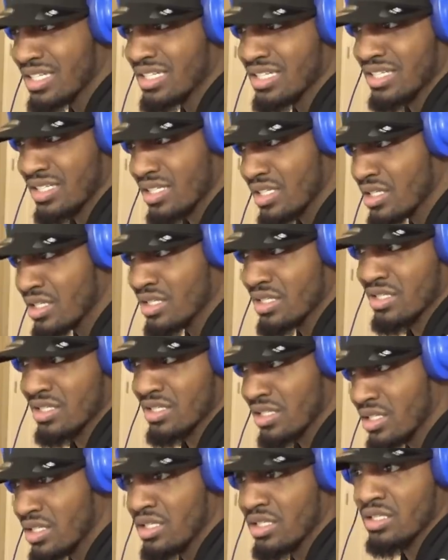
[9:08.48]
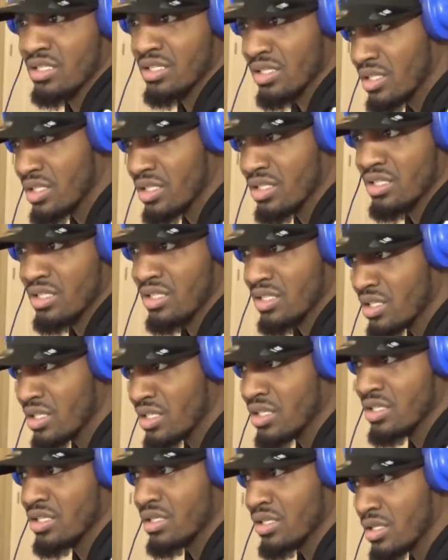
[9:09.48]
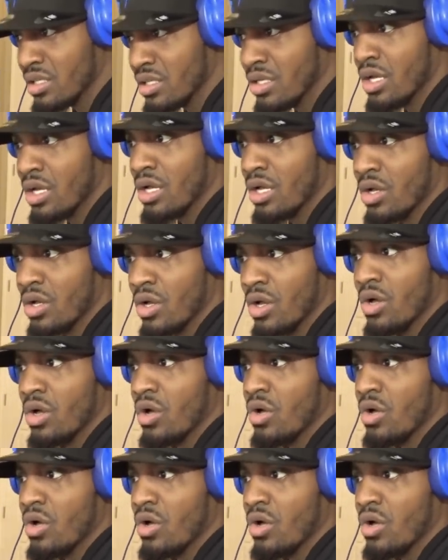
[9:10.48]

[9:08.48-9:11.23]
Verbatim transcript: texting on girls, but you're on your phone for bullshit. Get